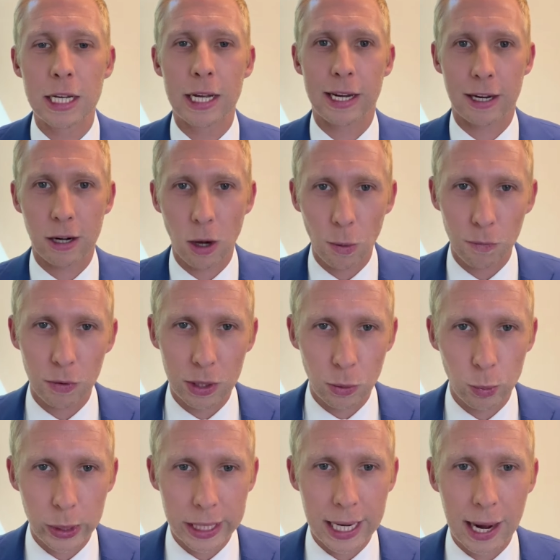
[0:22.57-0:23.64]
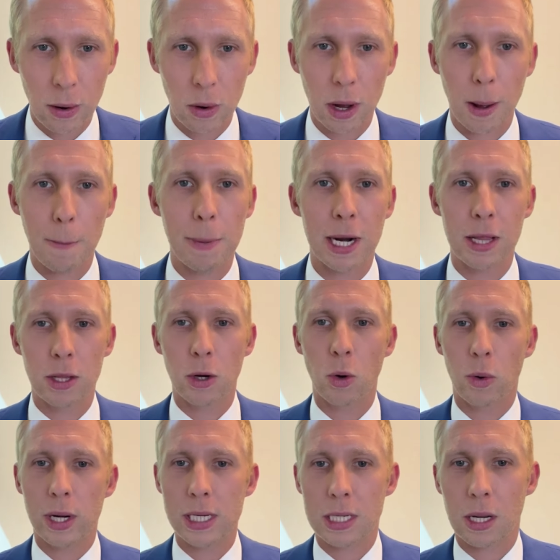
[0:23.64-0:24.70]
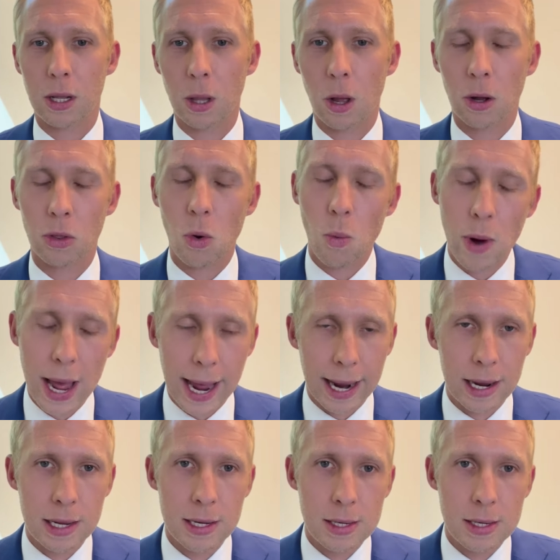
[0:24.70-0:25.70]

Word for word: and hopefully weed out a bit of the noise along the way.